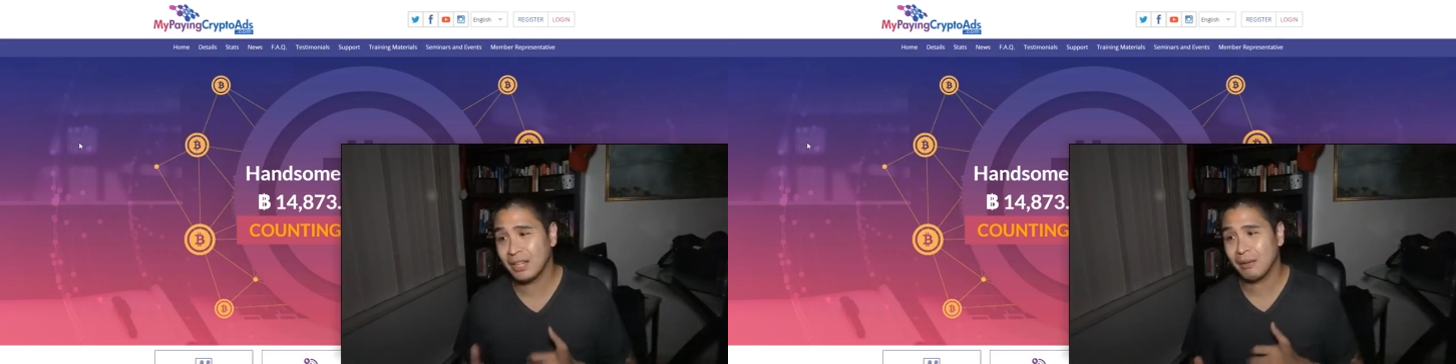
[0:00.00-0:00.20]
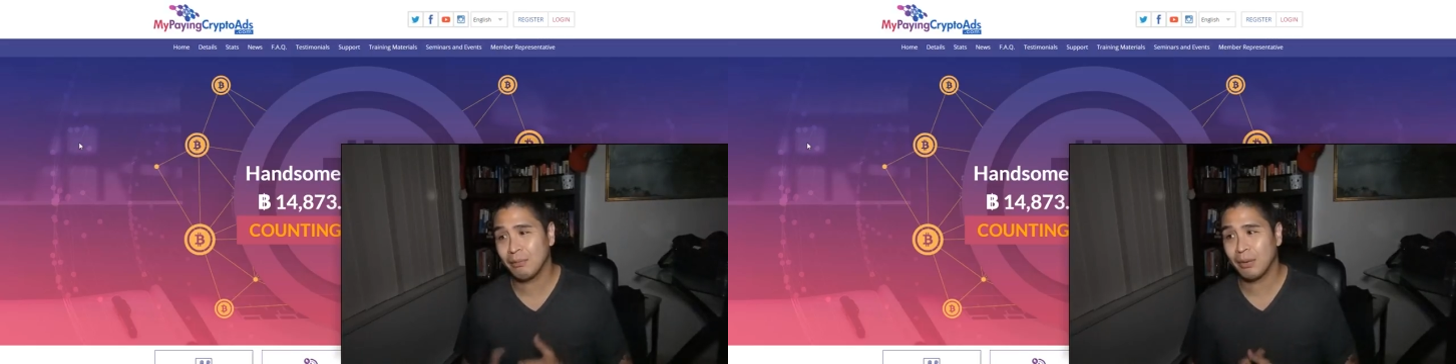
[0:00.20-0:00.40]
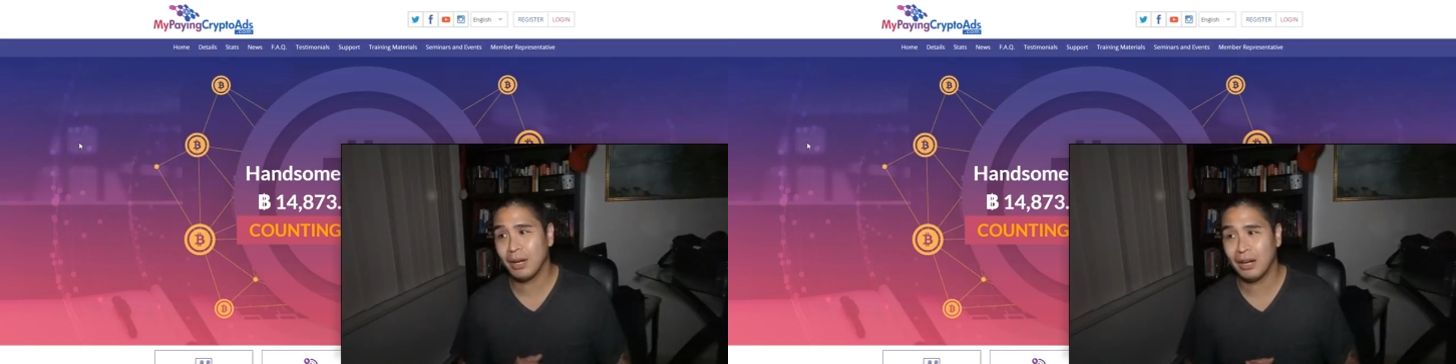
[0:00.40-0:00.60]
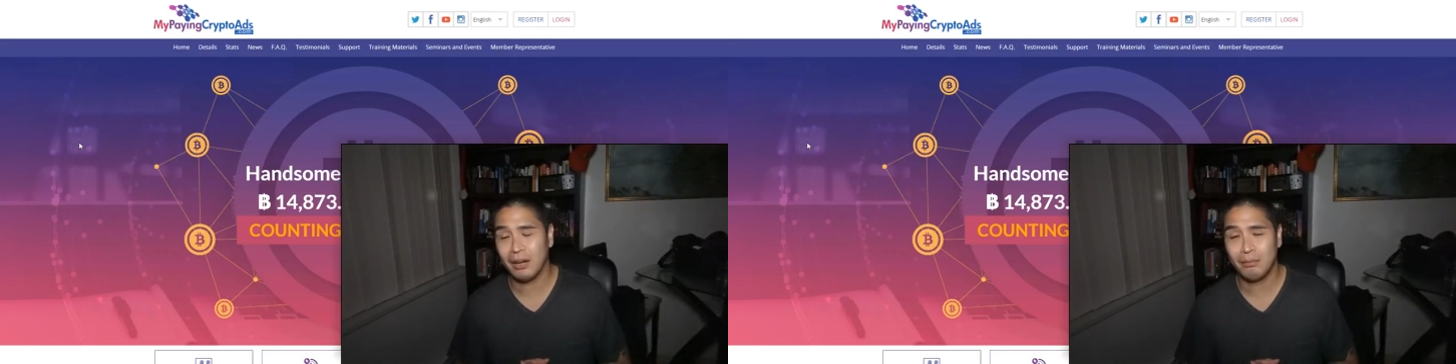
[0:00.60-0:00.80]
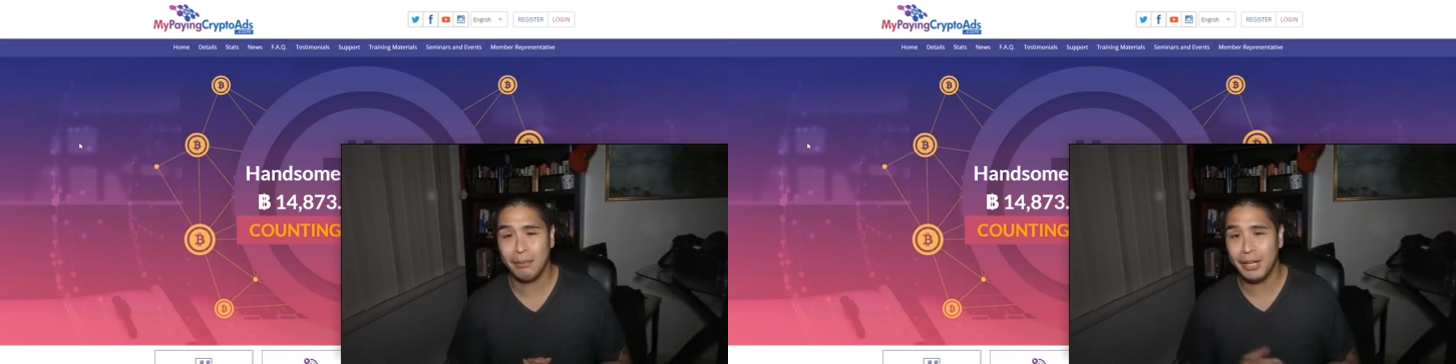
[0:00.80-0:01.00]
type
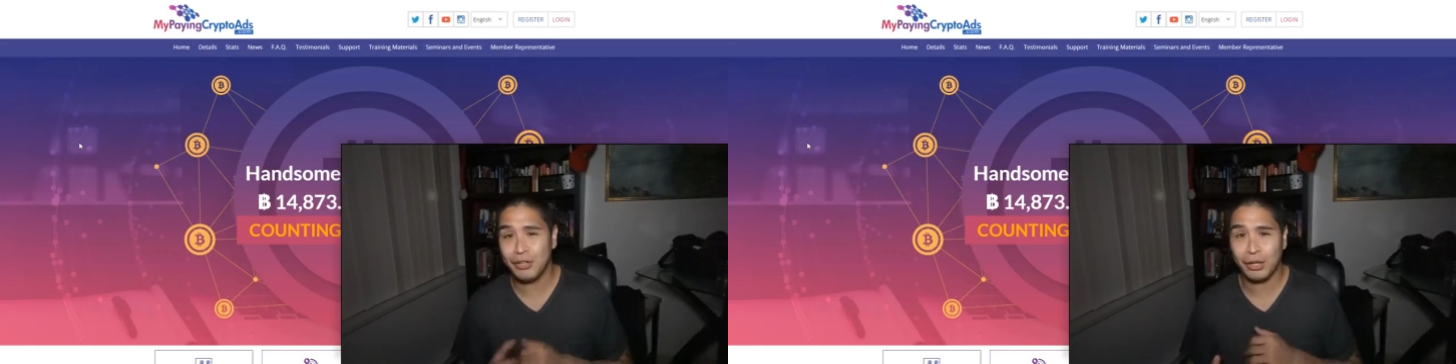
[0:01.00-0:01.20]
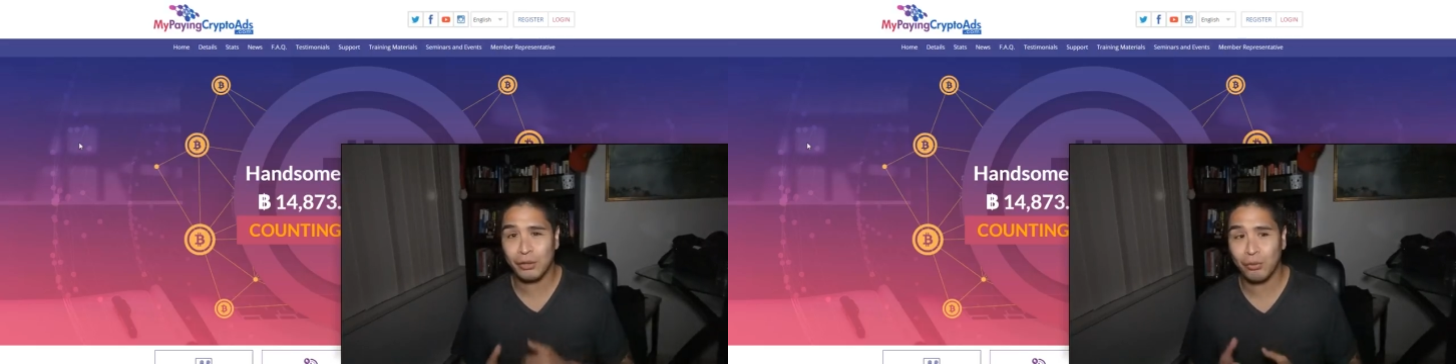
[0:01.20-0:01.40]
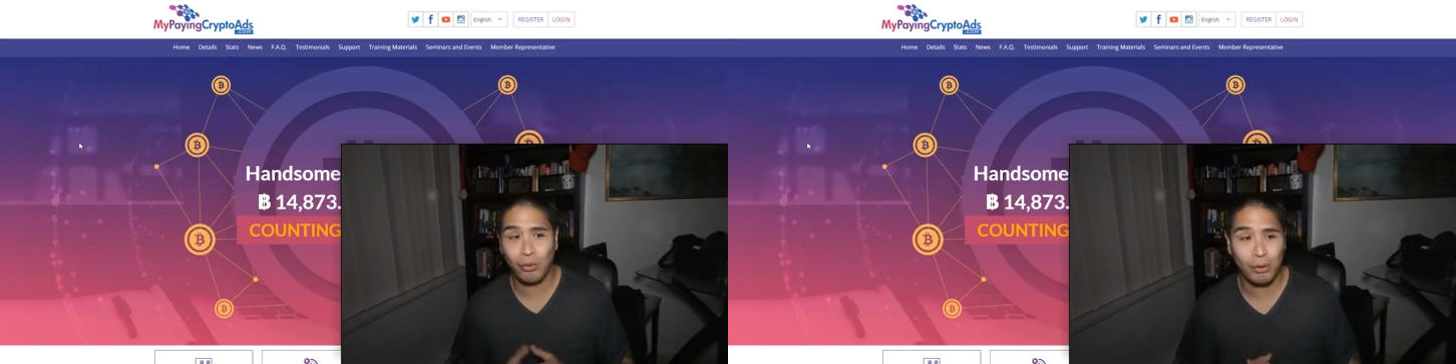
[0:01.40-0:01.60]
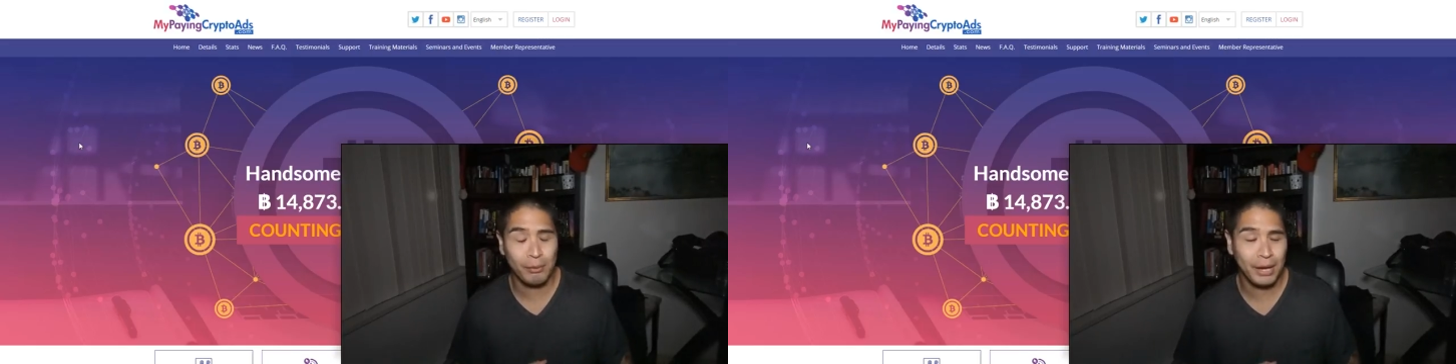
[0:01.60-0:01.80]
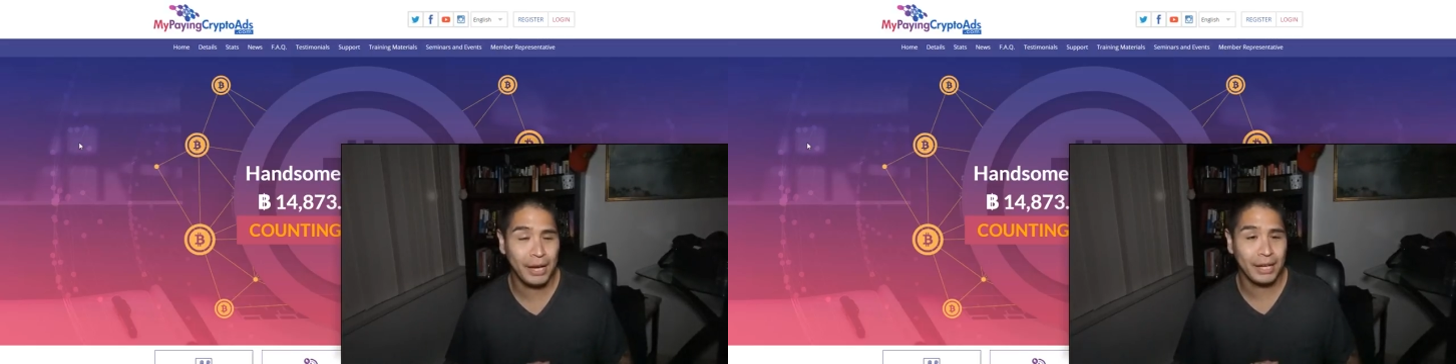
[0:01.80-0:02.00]
matrix
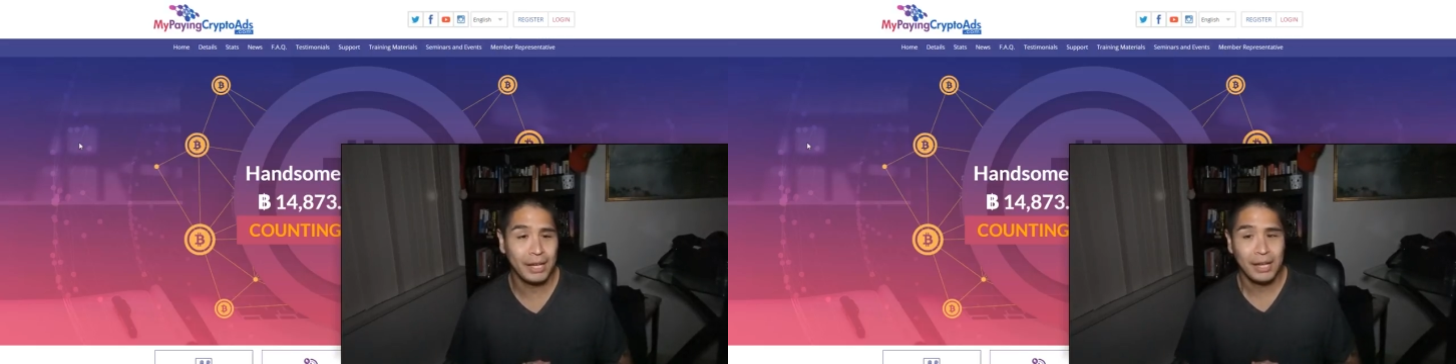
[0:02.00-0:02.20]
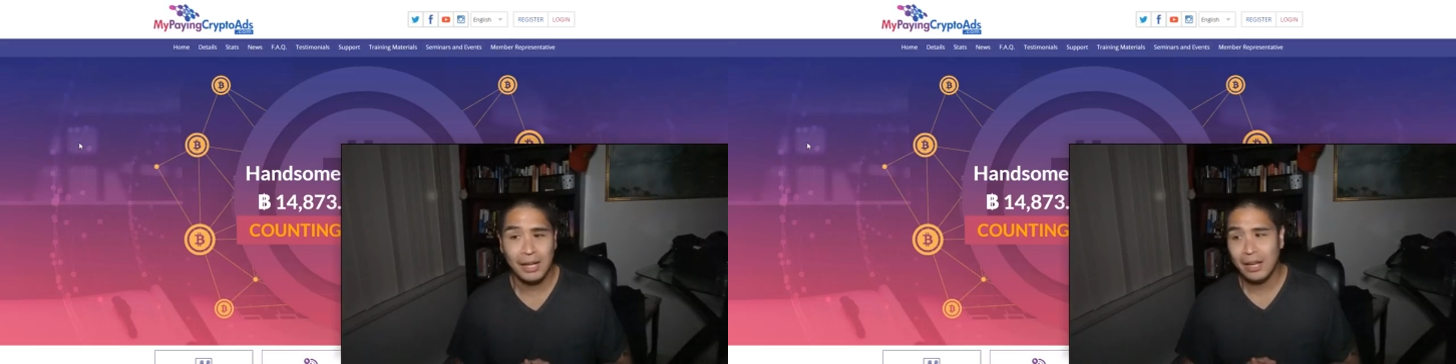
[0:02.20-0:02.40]
format,